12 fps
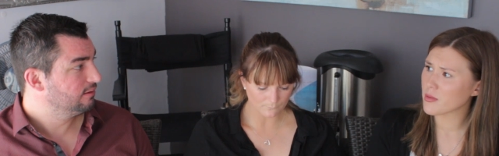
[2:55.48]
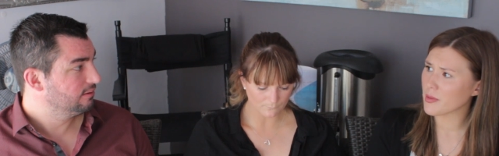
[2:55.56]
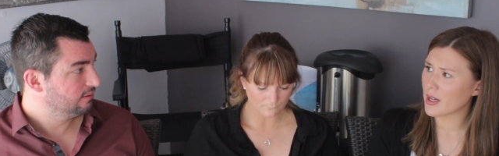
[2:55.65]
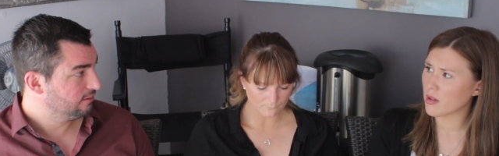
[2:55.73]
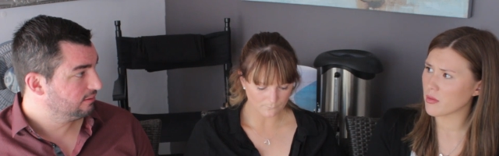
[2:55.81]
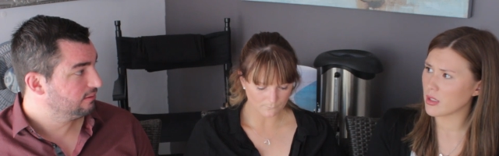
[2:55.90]
Speaker 1: as
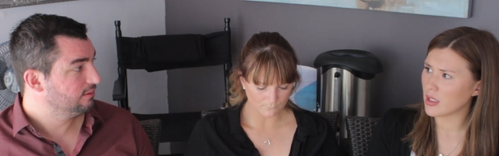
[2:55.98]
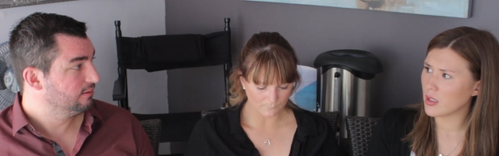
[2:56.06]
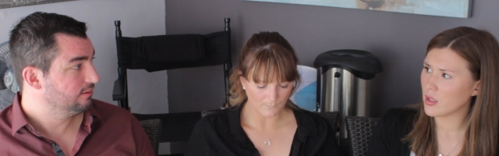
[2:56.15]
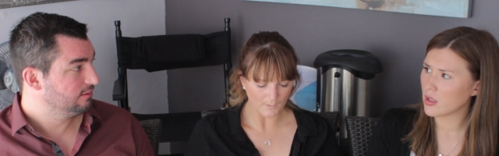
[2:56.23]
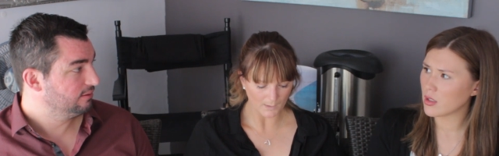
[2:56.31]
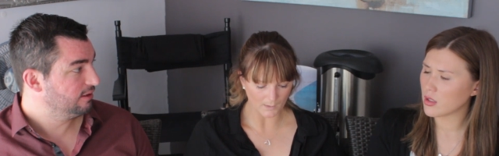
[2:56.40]
well,
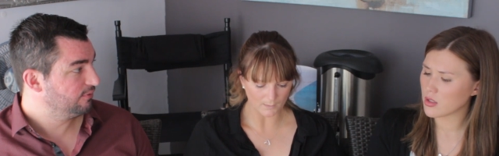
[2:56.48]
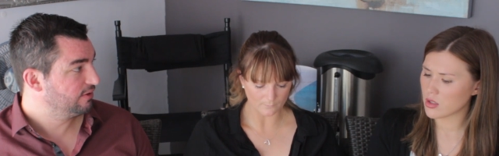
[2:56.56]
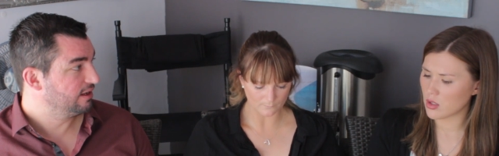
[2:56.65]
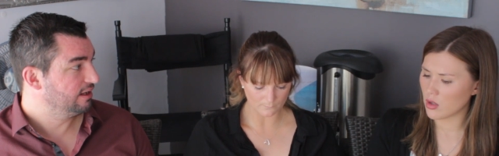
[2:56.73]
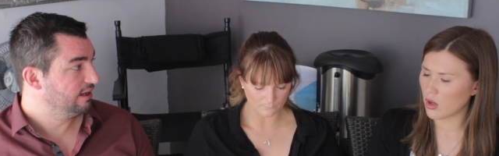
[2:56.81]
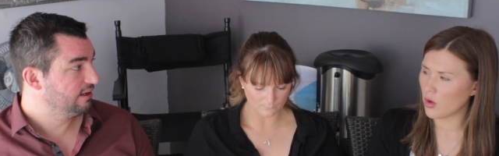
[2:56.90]
really. Yeah.
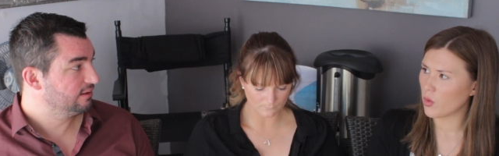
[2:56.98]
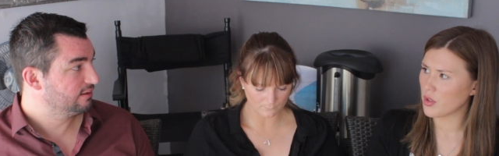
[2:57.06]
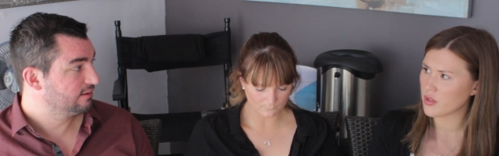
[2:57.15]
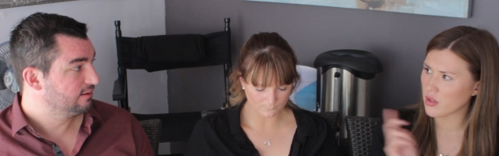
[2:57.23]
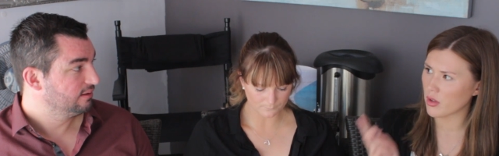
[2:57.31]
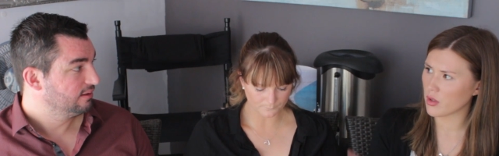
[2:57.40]
Definitely. To know and
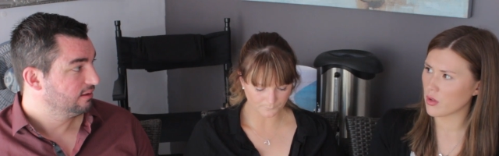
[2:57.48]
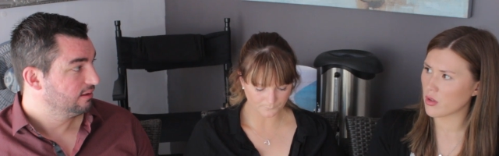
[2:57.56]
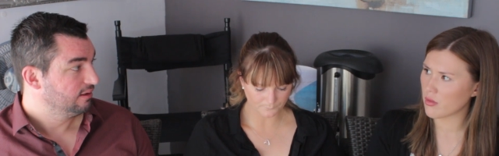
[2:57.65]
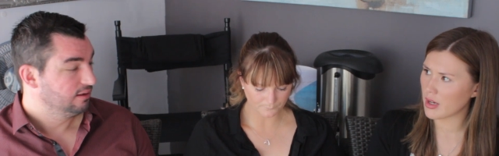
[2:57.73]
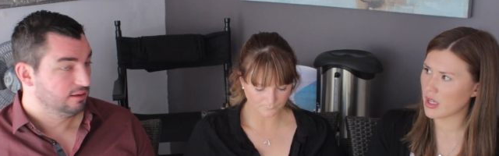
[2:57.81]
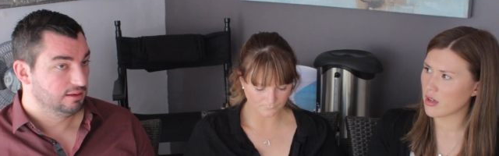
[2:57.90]
what's going on
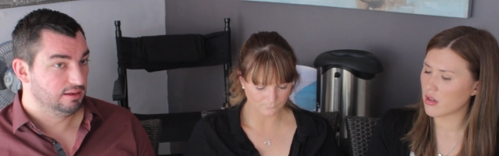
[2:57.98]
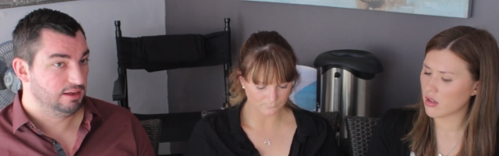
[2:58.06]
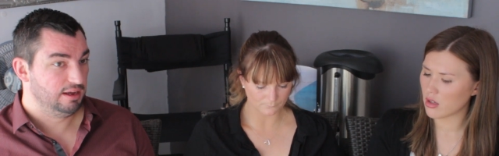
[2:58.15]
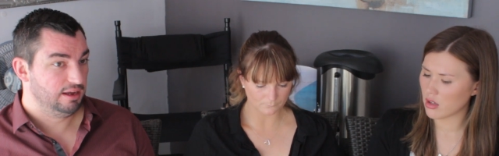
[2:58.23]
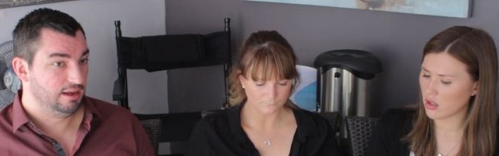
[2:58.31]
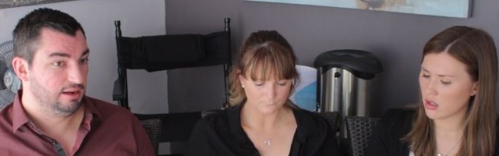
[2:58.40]
around.
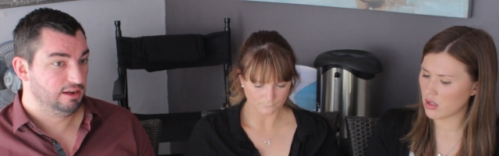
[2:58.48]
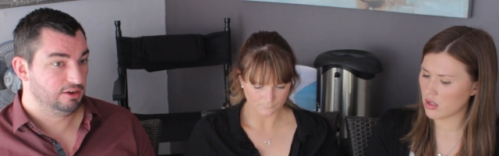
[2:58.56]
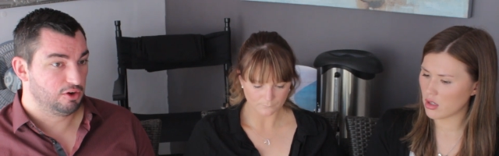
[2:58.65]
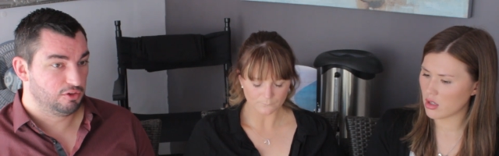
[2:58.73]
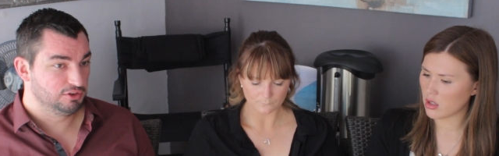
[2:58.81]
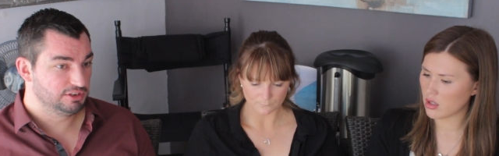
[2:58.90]
Speaker 2: And
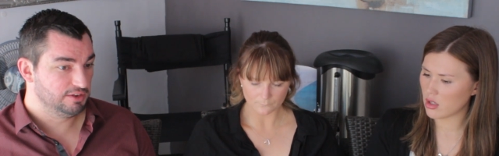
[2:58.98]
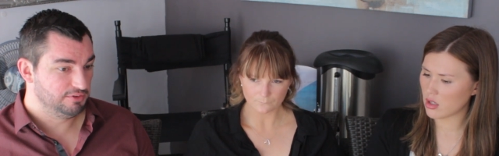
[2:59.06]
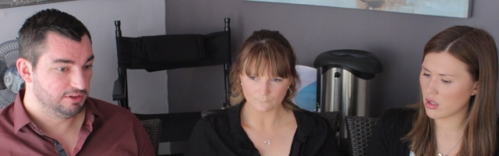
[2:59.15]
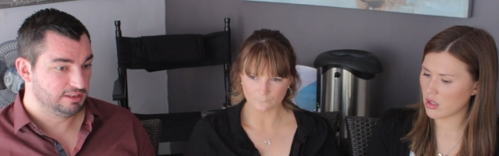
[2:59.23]
acknowledging if